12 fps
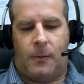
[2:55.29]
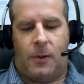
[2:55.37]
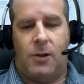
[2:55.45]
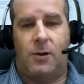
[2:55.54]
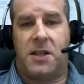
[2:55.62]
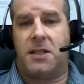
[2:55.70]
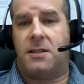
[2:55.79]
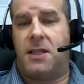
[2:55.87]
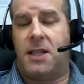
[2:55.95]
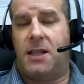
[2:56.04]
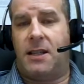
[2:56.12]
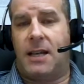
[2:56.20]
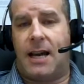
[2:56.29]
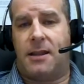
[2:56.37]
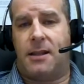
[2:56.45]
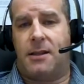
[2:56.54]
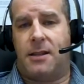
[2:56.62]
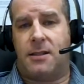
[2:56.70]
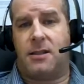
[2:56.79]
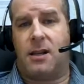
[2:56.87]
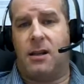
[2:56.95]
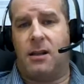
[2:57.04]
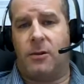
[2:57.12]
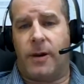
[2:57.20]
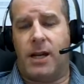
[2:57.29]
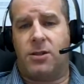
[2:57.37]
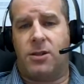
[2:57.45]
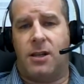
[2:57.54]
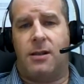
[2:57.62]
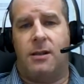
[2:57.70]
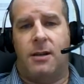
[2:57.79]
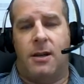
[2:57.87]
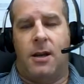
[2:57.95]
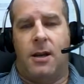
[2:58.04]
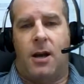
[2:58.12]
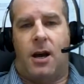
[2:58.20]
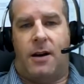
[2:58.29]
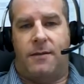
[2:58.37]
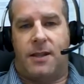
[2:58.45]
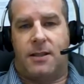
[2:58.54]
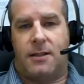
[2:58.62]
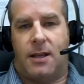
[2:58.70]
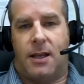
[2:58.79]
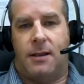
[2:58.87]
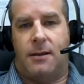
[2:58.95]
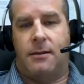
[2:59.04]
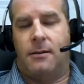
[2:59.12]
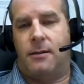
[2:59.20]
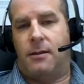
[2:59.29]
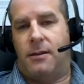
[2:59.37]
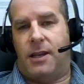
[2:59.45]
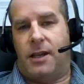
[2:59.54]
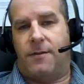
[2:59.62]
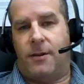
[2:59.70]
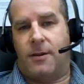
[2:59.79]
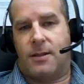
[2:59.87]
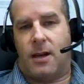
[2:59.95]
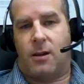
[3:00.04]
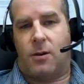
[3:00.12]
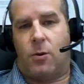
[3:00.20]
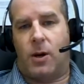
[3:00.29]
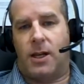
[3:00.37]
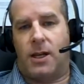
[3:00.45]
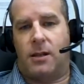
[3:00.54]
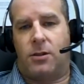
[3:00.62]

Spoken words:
You can see that the discoloration of the skin differs according